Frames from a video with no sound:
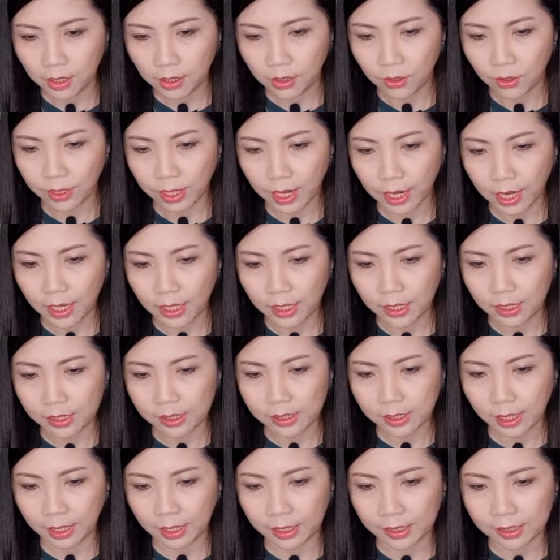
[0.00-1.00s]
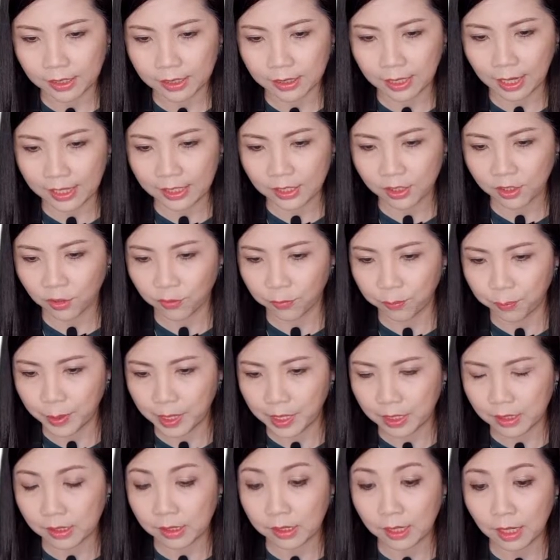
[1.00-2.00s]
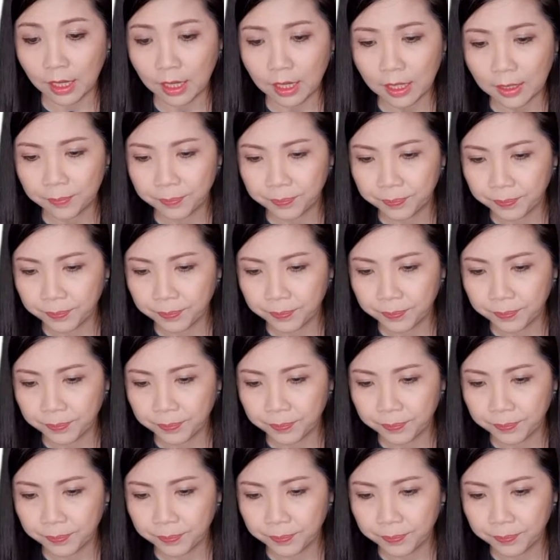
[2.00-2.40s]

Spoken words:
Okay, it's like a slice of pizza.